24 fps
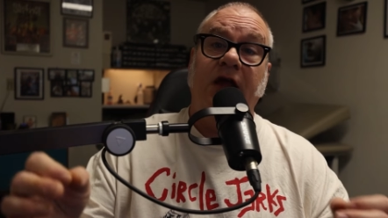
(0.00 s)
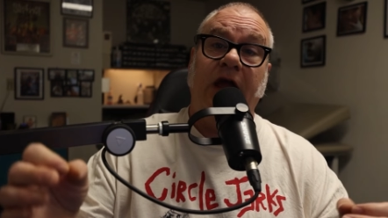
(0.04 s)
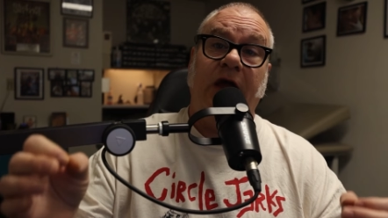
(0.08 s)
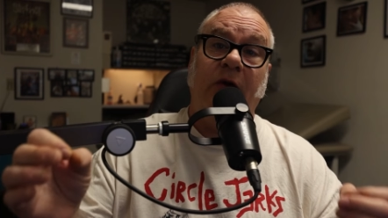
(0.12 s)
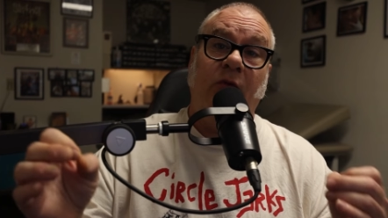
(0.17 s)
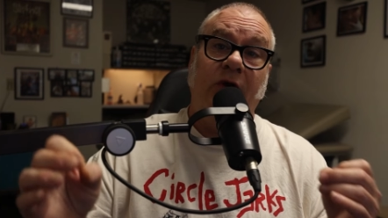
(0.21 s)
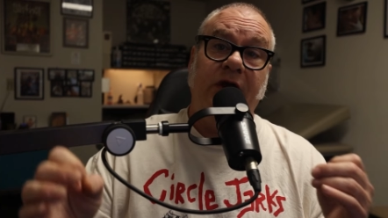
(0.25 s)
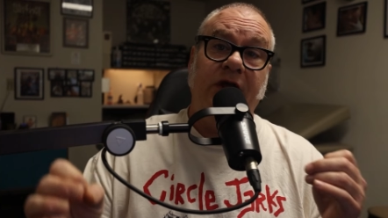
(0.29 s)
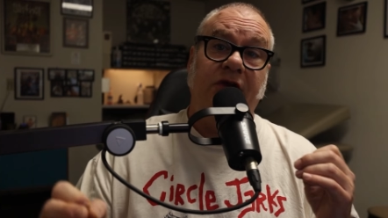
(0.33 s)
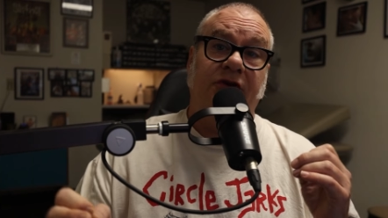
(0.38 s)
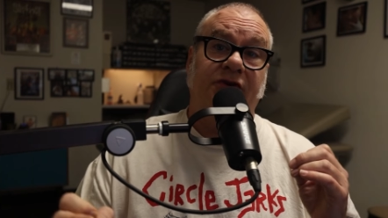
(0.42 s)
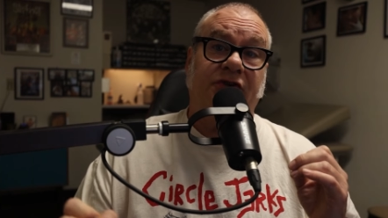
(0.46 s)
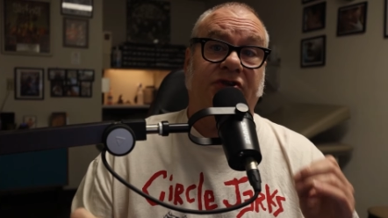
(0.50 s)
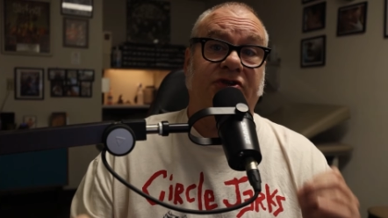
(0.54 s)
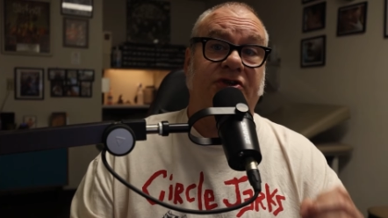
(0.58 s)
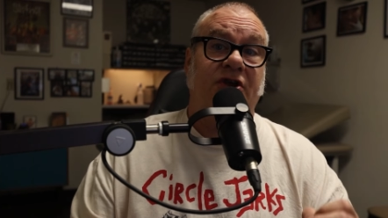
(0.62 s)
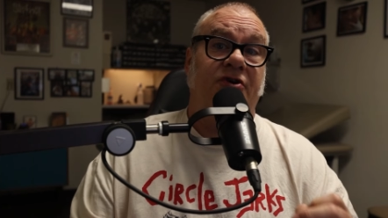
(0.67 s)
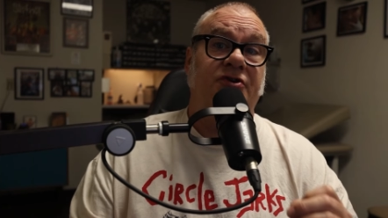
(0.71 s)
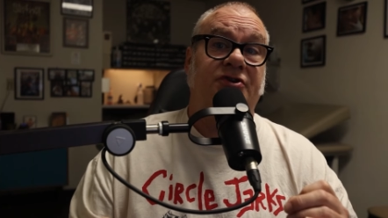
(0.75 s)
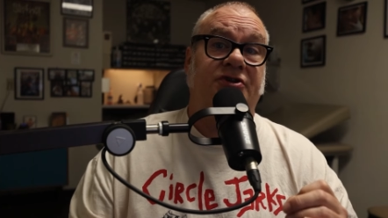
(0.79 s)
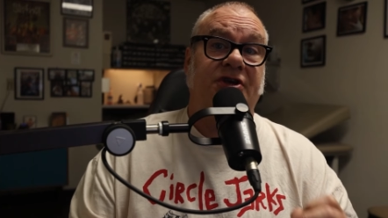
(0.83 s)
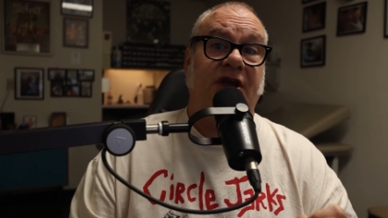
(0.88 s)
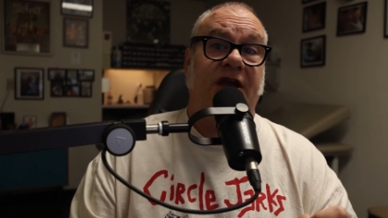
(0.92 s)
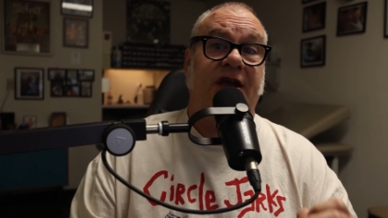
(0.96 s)
And when you
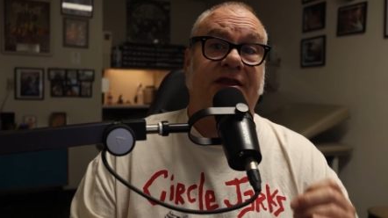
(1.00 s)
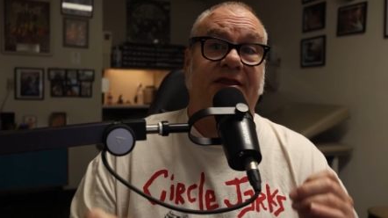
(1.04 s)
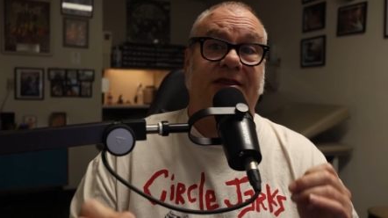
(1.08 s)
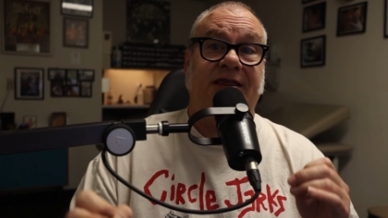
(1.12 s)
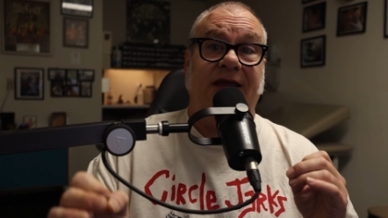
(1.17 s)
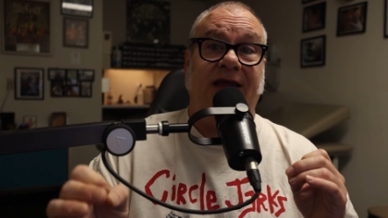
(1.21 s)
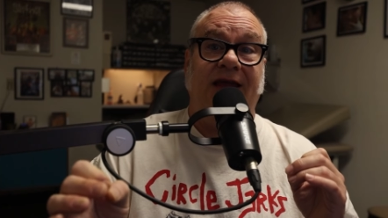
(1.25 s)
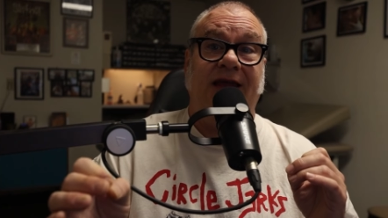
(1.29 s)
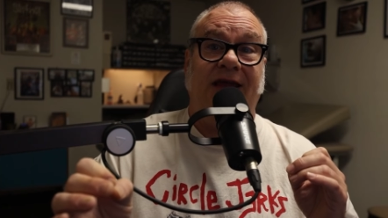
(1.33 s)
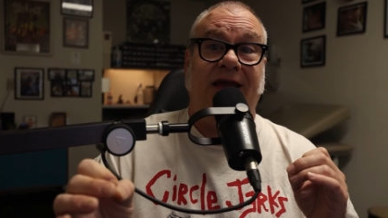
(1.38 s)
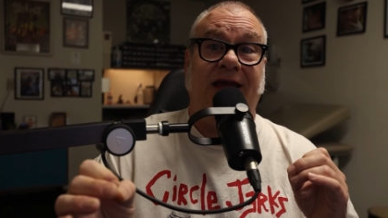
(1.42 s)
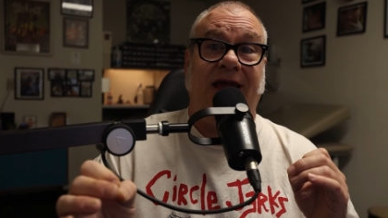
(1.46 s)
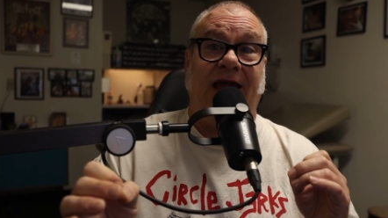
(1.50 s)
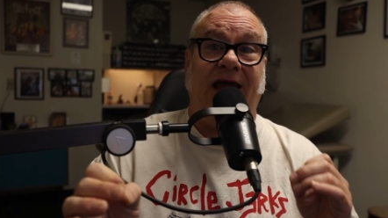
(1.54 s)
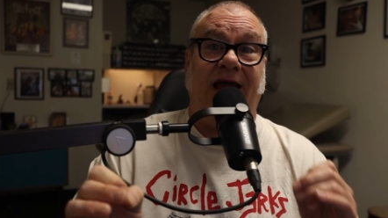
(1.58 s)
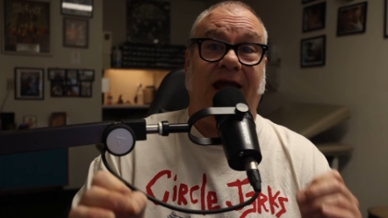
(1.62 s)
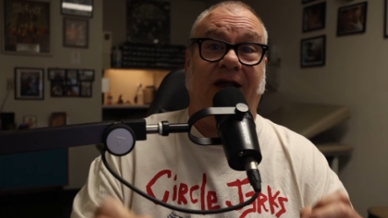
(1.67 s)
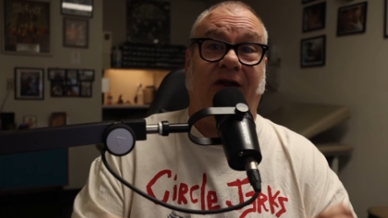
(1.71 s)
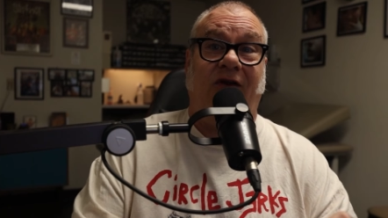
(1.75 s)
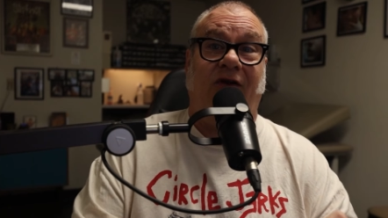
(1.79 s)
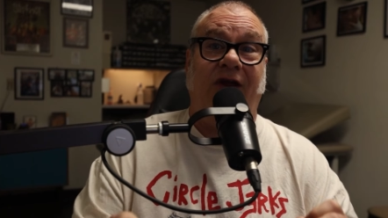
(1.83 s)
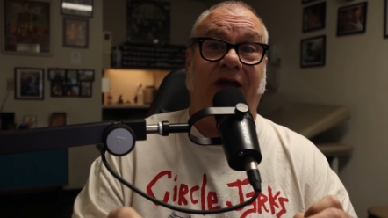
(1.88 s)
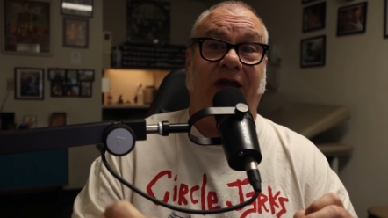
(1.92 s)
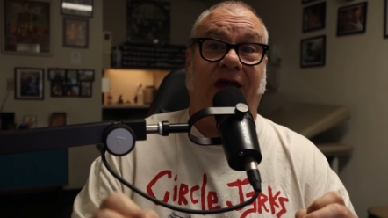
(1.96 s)
associate the
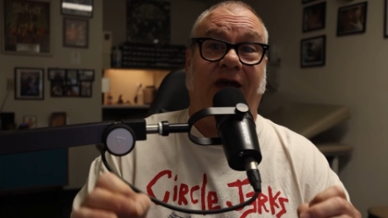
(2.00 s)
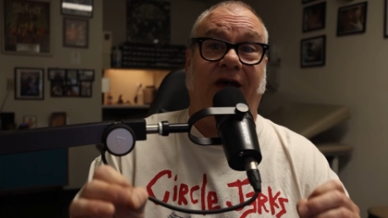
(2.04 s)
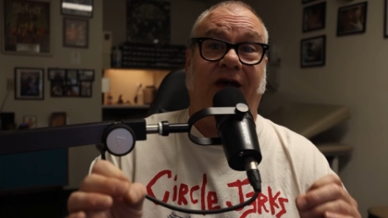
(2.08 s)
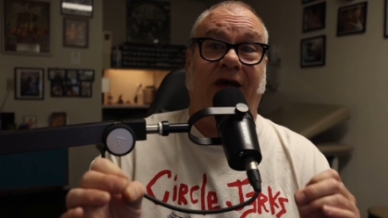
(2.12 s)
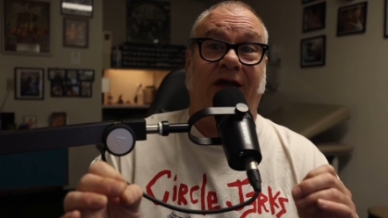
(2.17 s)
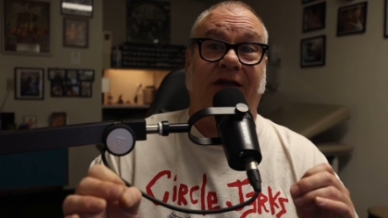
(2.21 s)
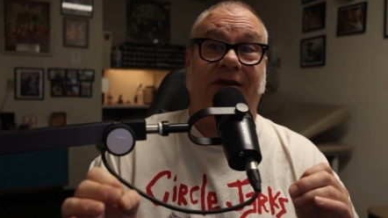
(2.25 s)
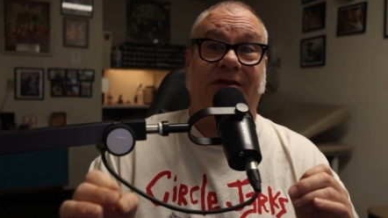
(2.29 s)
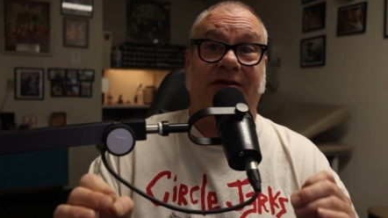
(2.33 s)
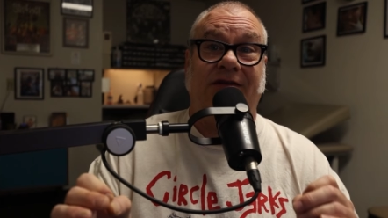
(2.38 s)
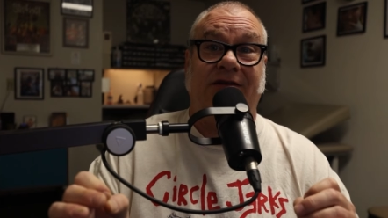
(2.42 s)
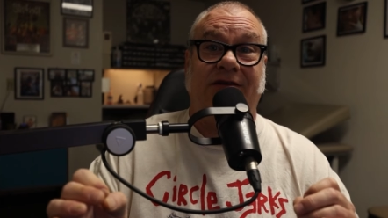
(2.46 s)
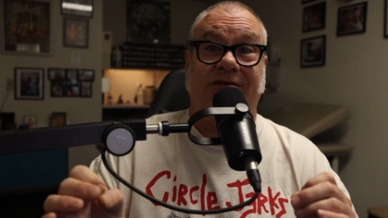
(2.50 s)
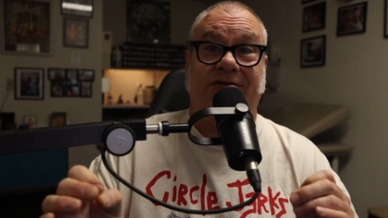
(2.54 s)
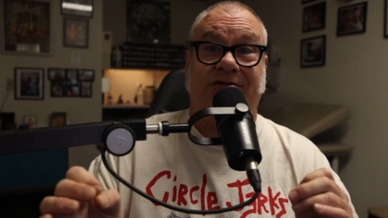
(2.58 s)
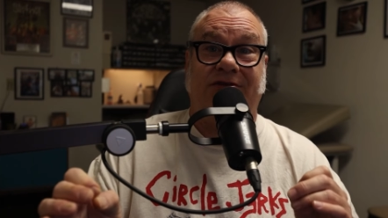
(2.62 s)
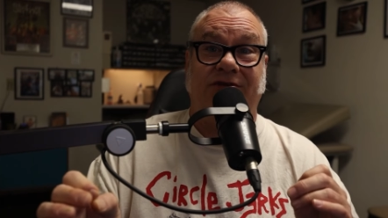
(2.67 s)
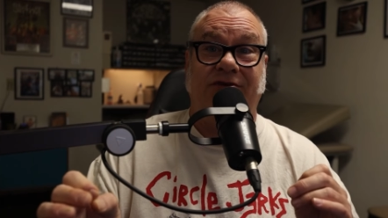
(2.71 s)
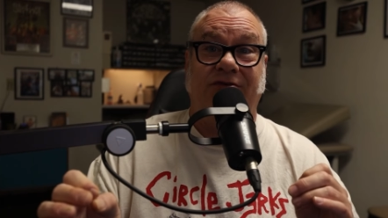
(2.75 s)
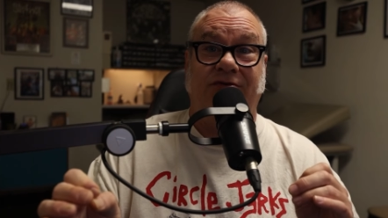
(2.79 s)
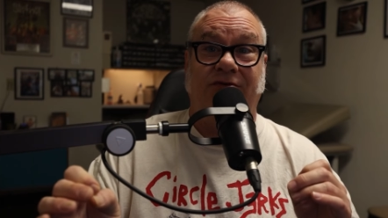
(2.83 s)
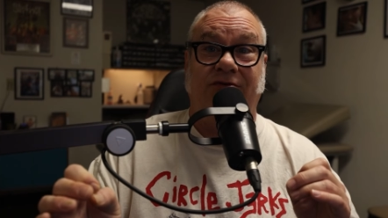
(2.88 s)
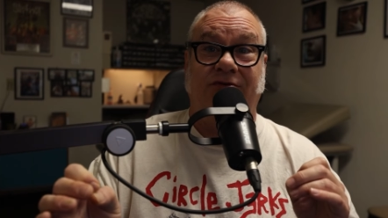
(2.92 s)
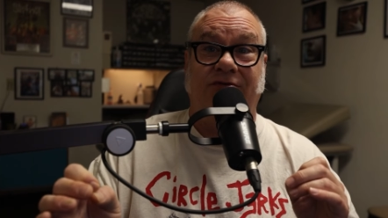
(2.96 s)
area
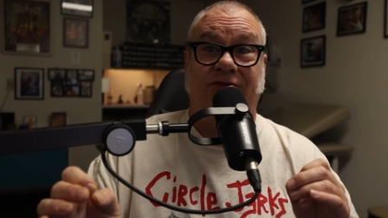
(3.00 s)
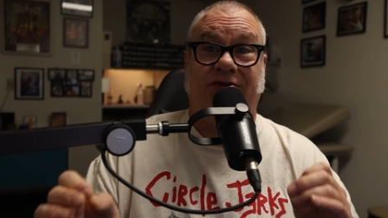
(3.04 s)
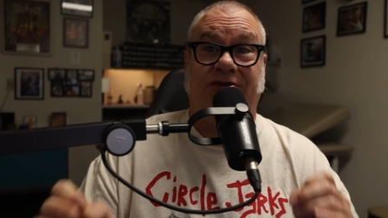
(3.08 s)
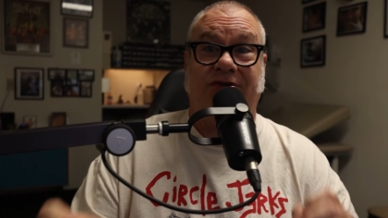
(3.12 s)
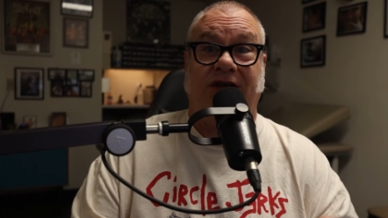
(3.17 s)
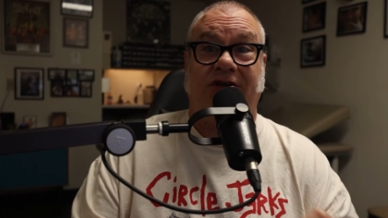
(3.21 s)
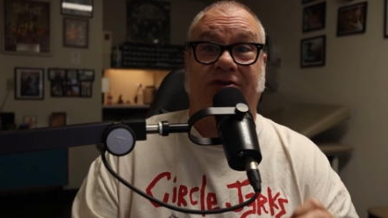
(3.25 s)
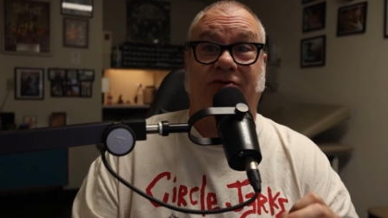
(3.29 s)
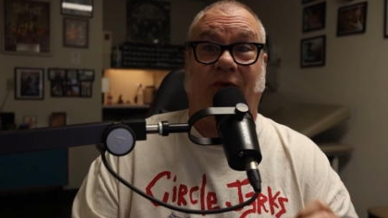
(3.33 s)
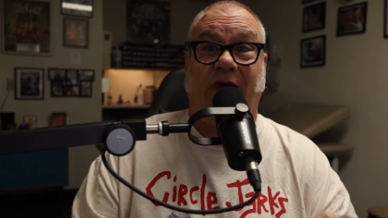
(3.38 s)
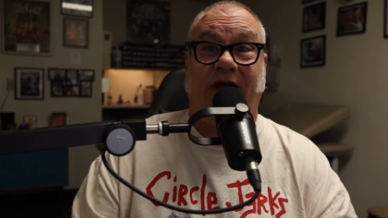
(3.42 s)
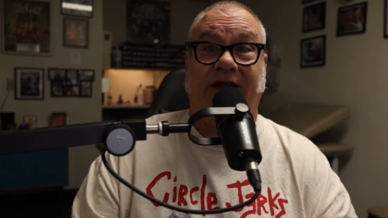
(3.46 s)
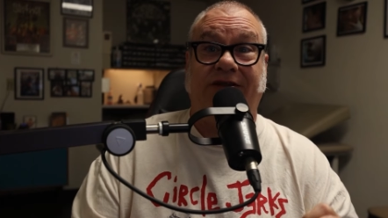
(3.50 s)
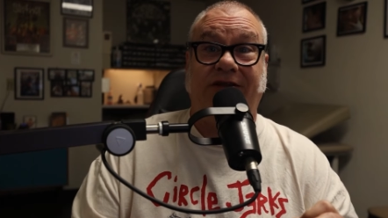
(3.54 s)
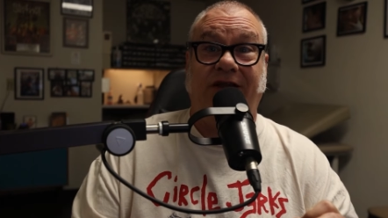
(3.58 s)
to sexual